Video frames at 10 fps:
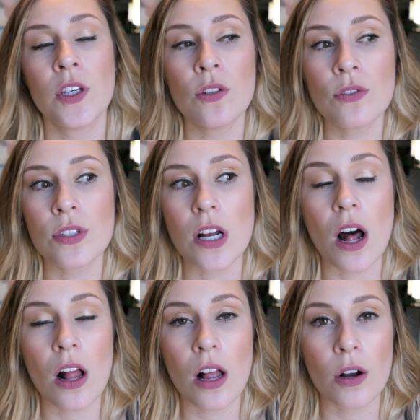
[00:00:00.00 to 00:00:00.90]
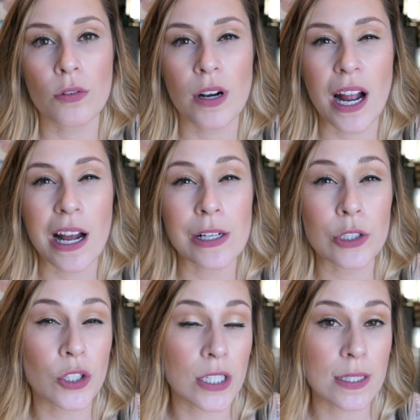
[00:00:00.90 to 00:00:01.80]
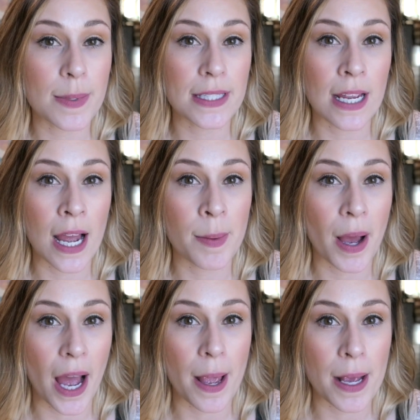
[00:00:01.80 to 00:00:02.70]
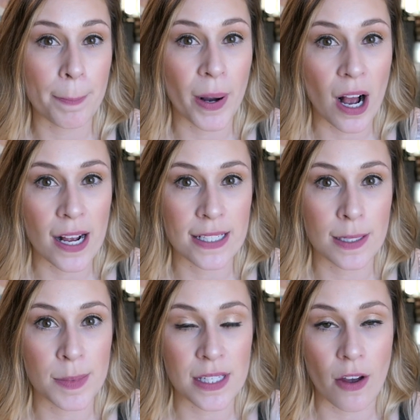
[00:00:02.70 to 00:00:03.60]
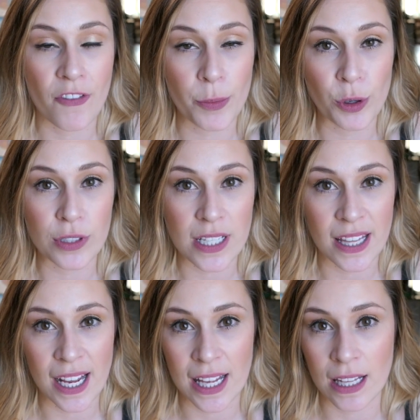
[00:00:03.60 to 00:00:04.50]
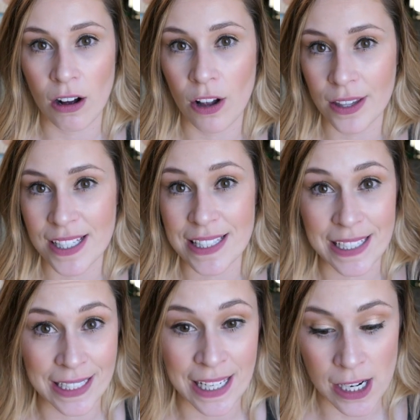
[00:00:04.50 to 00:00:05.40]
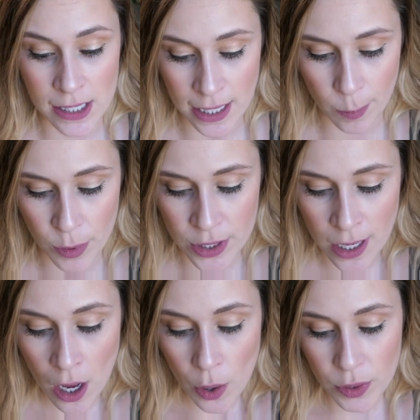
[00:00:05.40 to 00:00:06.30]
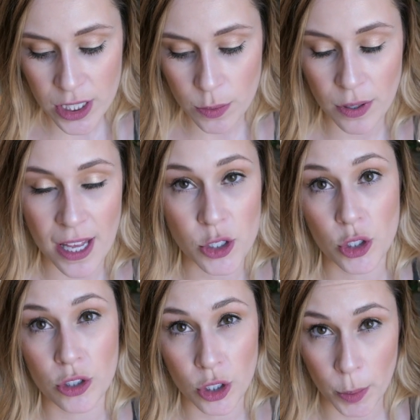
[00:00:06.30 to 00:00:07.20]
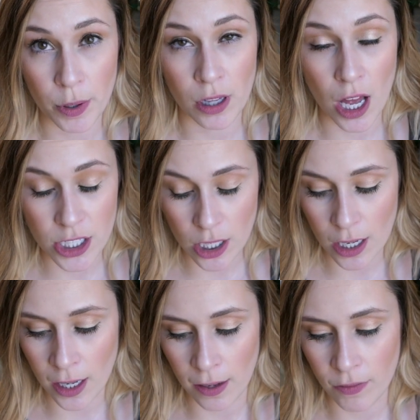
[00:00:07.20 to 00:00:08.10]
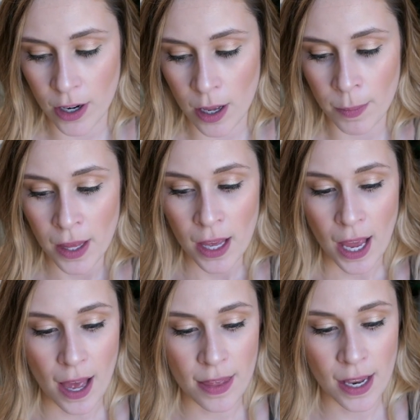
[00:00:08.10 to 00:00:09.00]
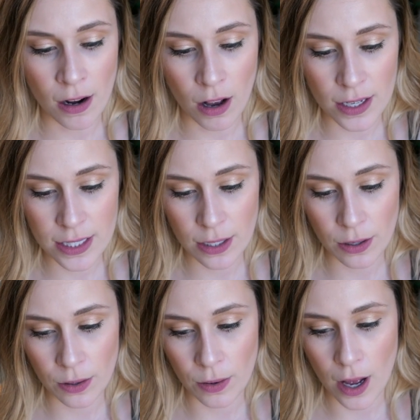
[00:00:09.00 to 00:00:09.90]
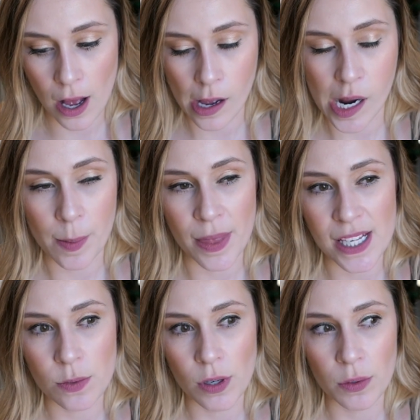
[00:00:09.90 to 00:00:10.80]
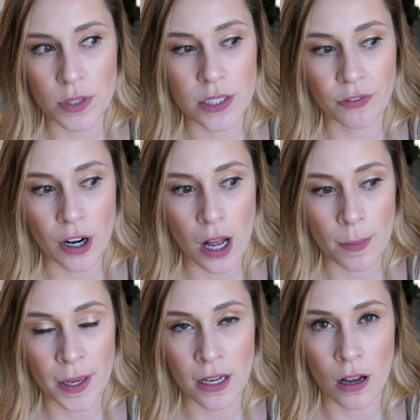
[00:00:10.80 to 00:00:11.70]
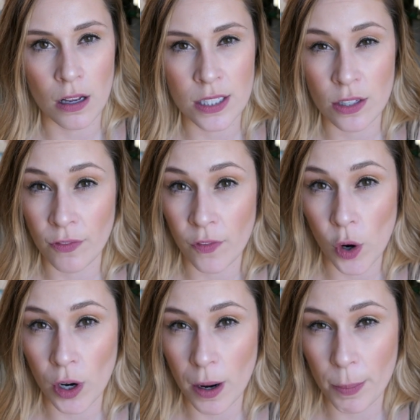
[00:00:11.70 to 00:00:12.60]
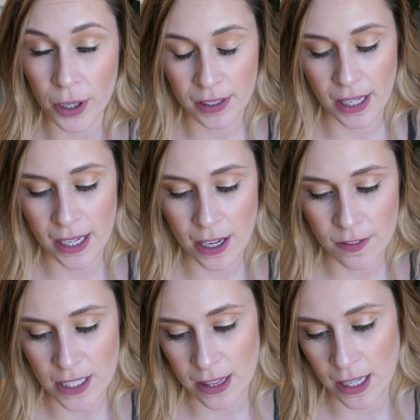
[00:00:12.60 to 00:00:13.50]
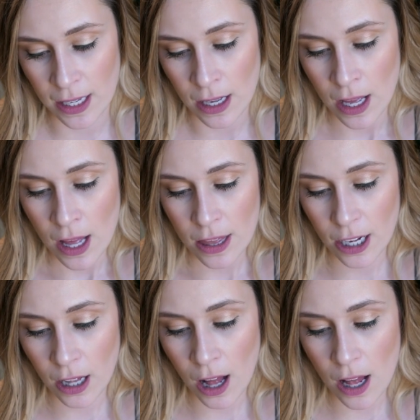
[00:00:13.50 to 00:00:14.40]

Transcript: you saw around Christmas time, I bought some stuff from Ulta and they had all these skincare samples, which is where that Dermalogica came from. And then also, um, this one was from a Sephora birthday gift, I think, the